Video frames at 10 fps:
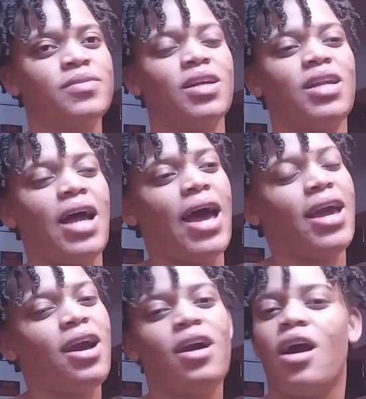
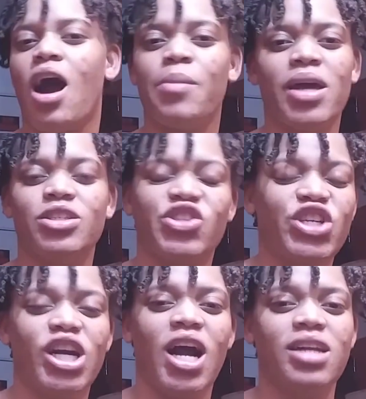Like, comment,
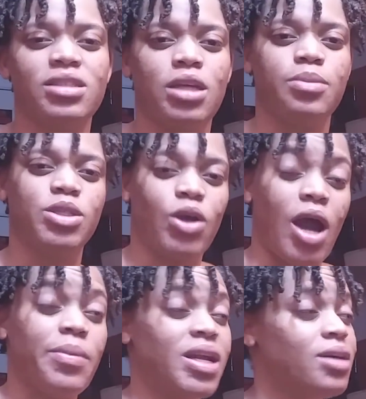share, and
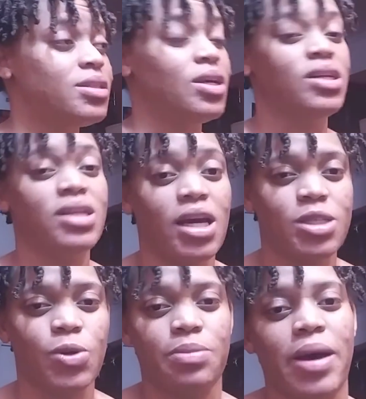subscribe. And I'll see you in the
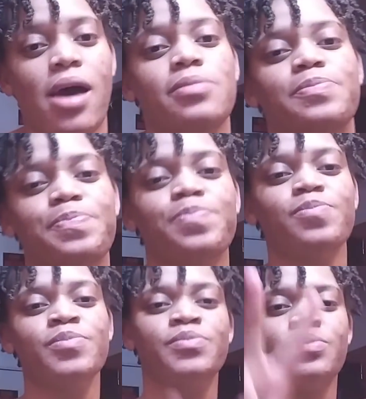next one, man.
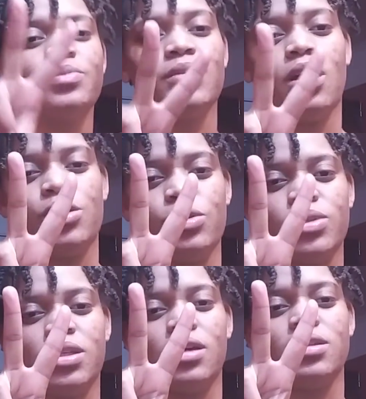
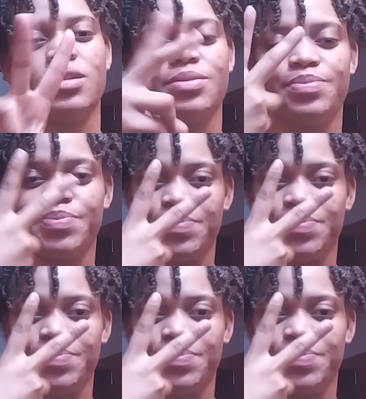Deuces.